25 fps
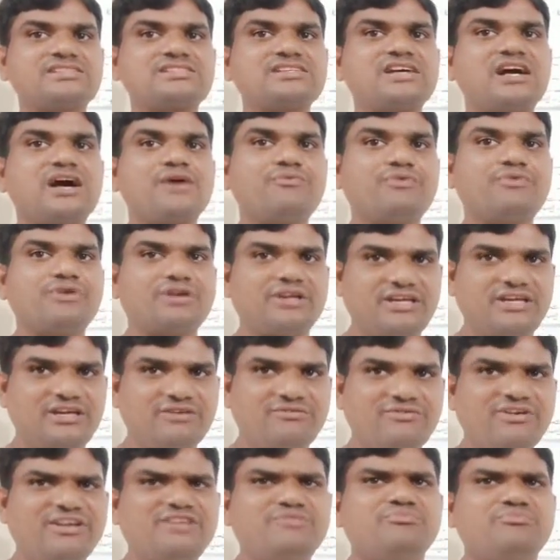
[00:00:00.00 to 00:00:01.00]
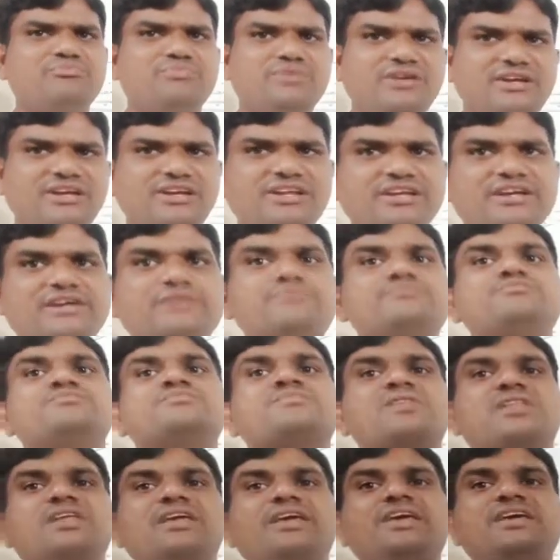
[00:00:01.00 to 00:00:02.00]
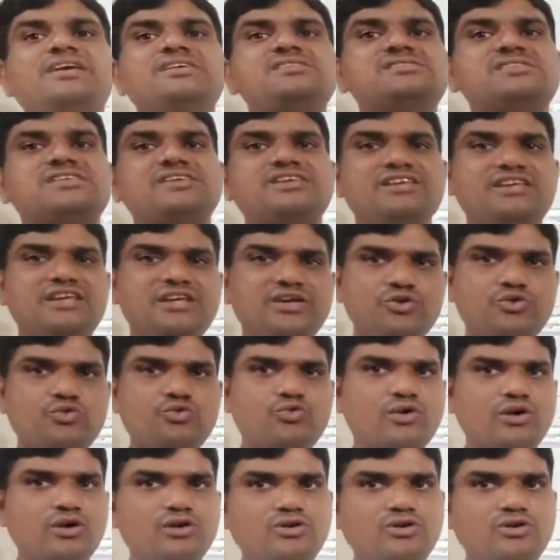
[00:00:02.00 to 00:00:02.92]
of given medium is equal